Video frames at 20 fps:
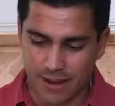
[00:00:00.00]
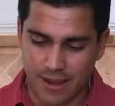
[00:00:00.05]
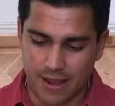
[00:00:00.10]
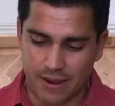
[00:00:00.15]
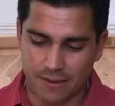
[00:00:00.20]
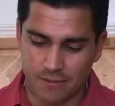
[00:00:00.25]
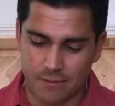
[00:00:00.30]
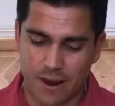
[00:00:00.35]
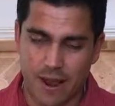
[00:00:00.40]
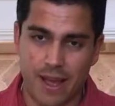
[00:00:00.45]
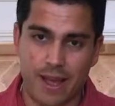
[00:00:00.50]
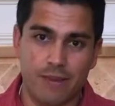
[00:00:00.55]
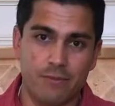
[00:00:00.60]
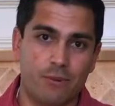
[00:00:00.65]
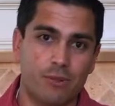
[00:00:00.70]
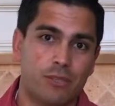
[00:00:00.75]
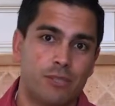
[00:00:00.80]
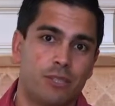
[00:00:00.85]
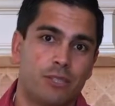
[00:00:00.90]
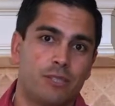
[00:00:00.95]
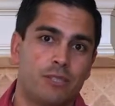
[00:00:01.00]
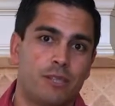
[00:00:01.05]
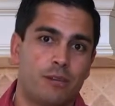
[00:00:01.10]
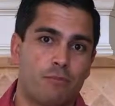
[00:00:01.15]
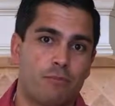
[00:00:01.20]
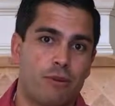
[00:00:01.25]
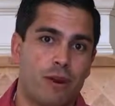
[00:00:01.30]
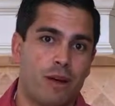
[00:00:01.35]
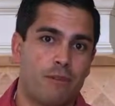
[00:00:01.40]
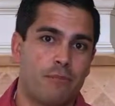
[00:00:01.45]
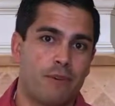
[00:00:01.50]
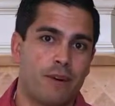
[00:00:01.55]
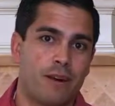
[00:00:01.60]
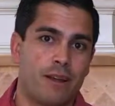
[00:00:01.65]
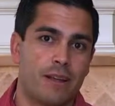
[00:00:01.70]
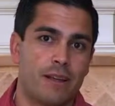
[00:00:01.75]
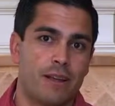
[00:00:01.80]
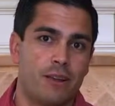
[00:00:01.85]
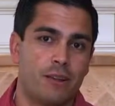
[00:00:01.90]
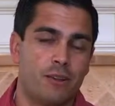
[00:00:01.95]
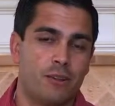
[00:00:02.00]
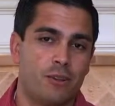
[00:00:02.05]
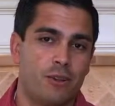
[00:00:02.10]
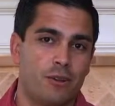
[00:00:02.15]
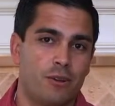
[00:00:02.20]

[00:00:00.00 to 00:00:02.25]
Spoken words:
and red, which is their primary color